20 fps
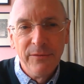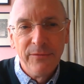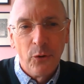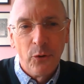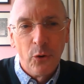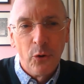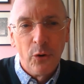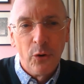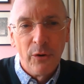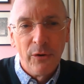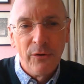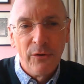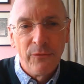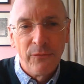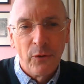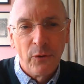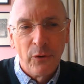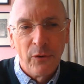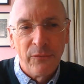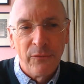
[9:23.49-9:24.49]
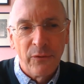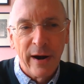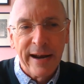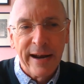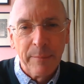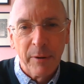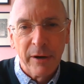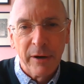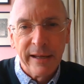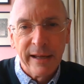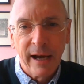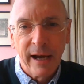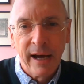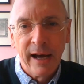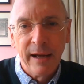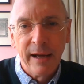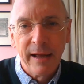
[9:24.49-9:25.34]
for anybody.